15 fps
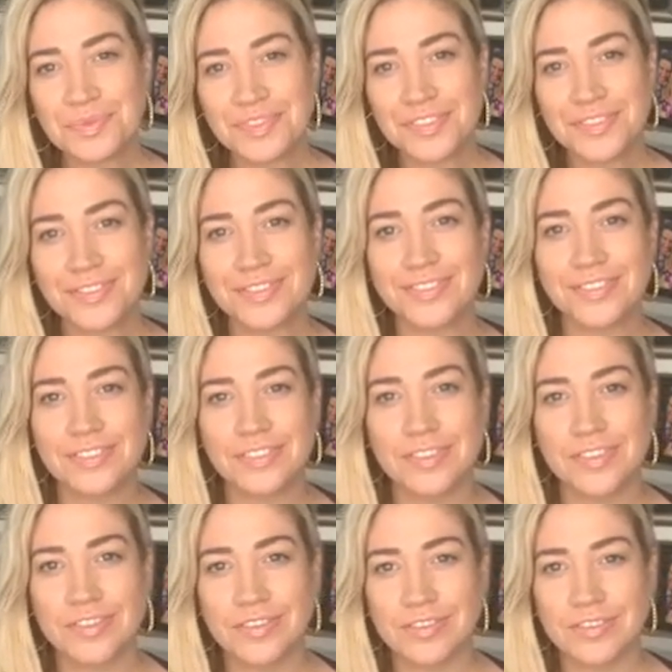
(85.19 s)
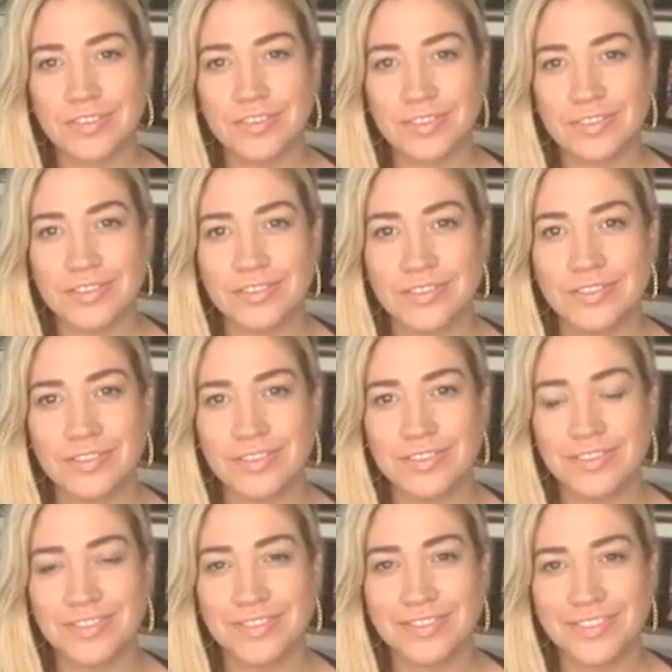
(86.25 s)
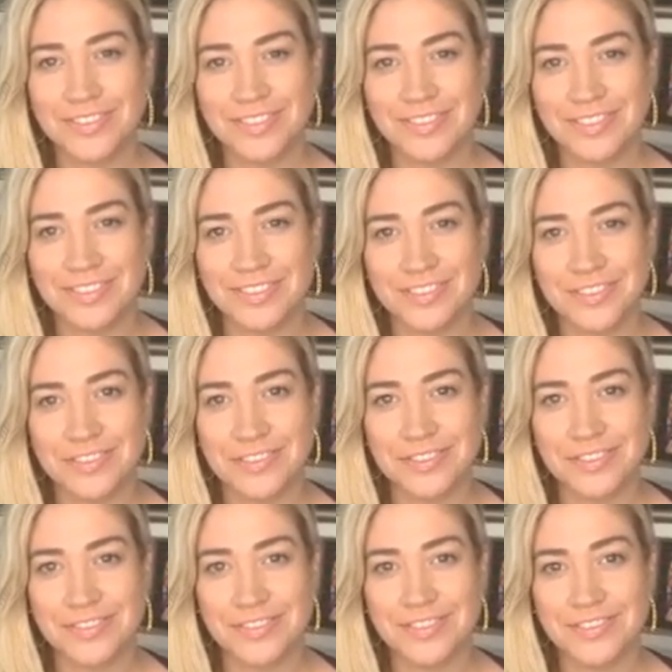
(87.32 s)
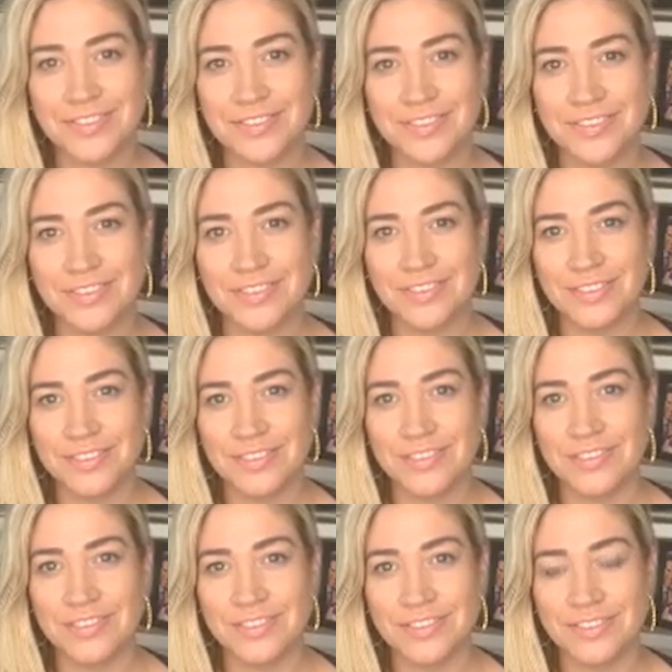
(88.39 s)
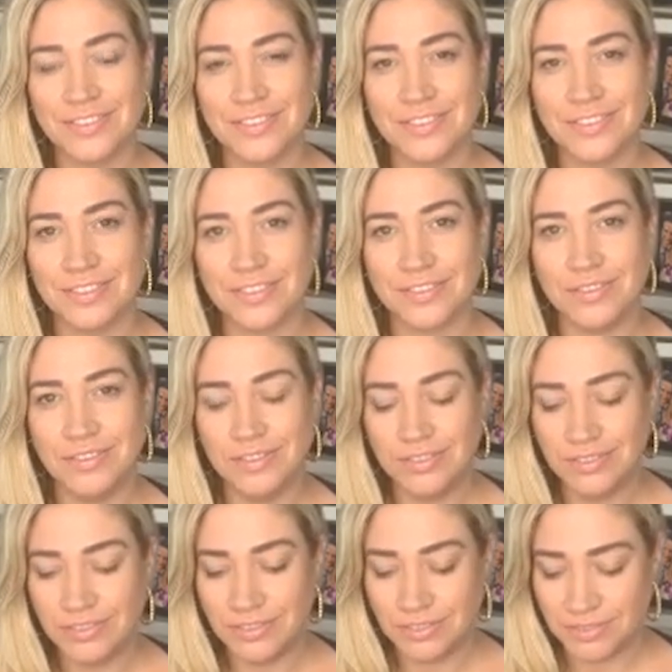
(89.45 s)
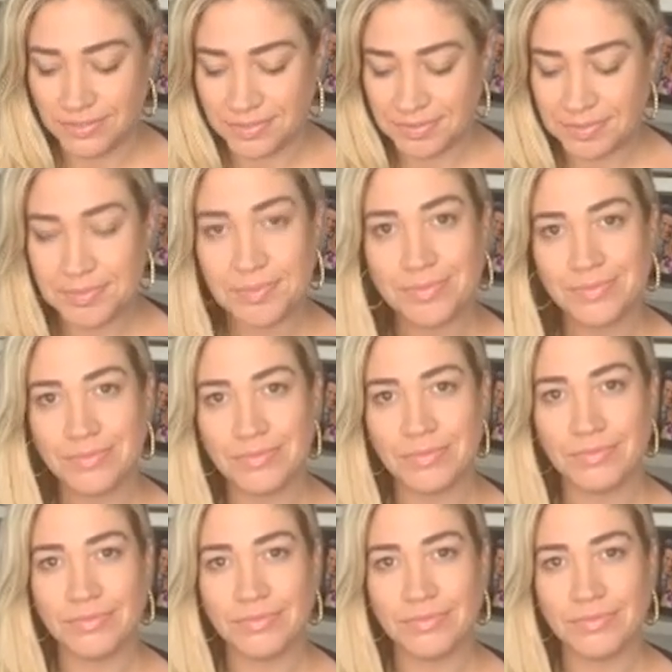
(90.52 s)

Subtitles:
(silent)